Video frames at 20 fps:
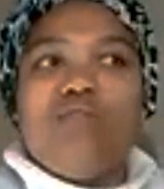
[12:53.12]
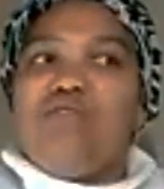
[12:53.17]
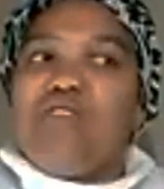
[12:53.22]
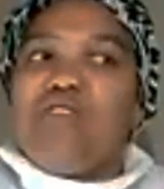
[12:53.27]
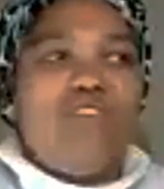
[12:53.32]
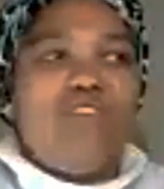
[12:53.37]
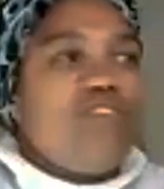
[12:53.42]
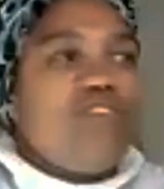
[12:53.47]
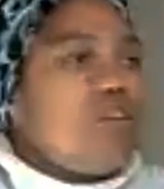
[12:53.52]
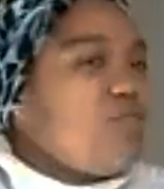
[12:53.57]
you
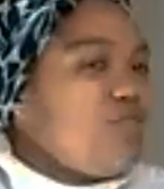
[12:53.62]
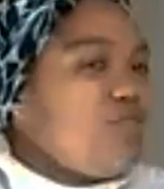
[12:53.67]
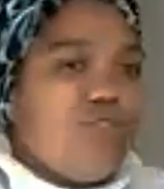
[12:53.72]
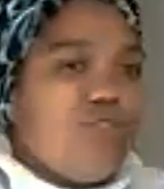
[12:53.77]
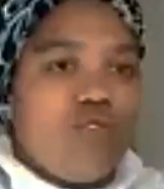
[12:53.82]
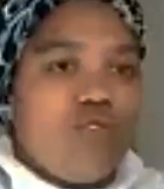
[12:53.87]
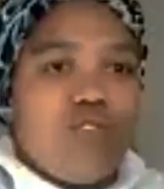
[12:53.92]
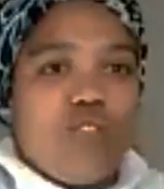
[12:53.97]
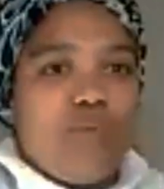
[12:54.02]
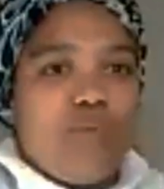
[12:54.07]
just chose
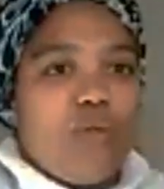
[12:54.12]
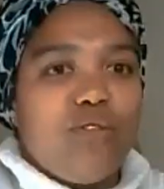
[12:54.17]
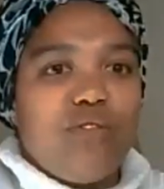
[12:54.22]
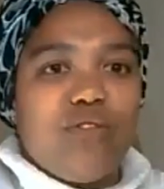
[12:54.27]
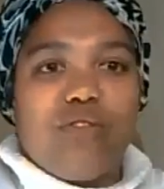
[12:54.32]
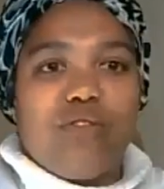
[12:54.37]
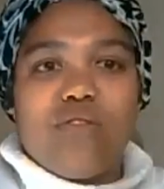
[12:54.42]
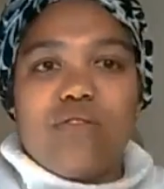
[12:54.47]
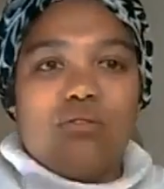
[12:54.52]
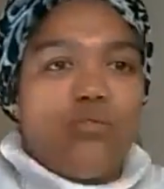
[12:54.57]
George
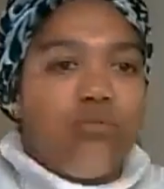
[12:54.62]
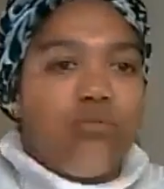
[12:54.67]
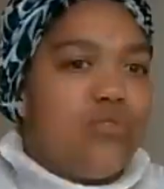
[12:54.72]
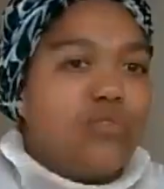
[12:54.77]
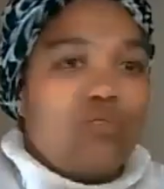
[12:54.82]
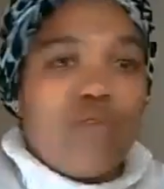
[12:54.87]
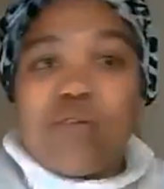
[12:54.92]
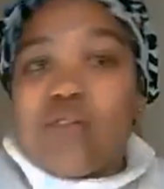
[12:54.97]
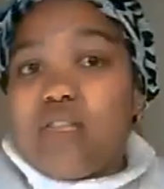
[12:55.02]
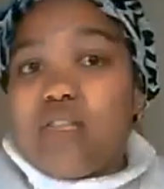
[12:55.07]
because you
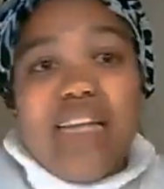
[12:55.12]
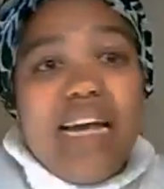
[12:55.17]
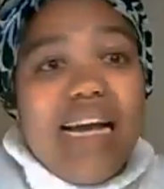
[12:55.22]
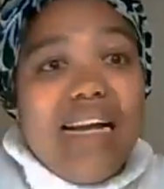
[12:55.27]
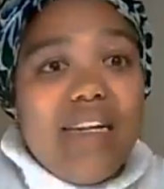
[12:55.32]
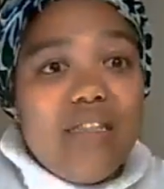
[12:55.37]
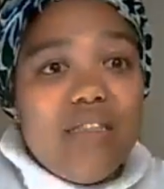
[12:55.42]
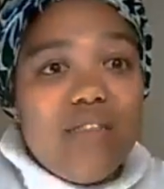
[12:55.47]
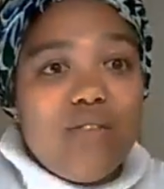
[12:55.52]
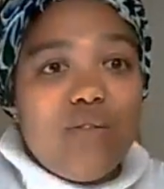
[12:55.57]
saw the
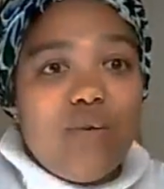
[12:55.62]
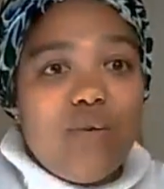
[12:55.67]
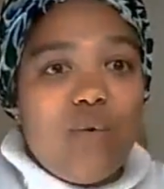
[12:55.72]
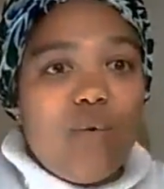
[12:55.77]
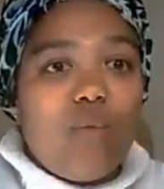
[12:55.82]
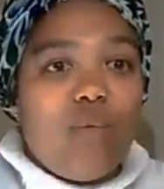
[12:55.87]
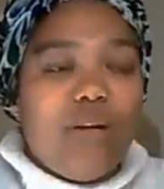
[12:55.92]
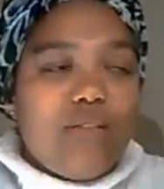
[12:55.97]
talent? Or